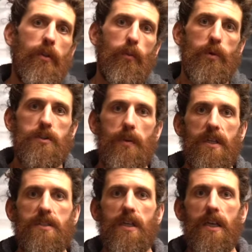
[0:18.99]
which
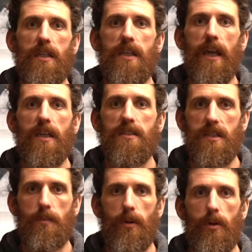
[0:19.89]
makes the yin-yang
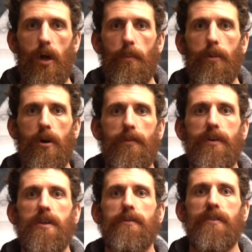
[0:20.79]
symbol a
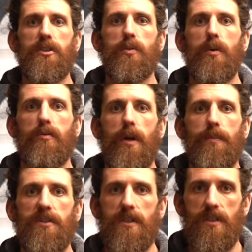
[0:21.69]
perfect visual
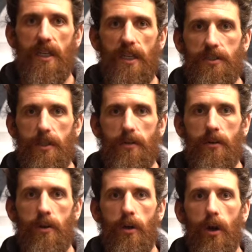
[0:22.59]
representation
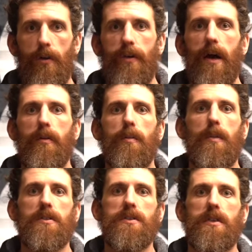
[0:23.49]
of how the
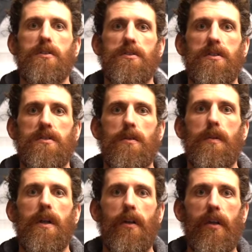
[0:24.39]
muscular system
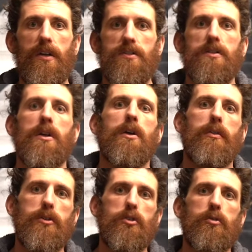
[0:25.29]
and thus
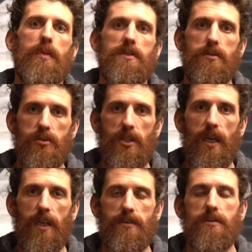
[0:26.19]
the two muscle
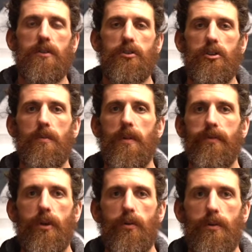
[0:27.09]
chains should be
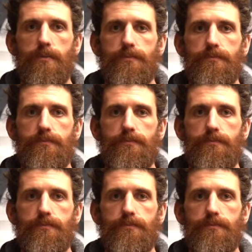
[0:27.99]
viewed.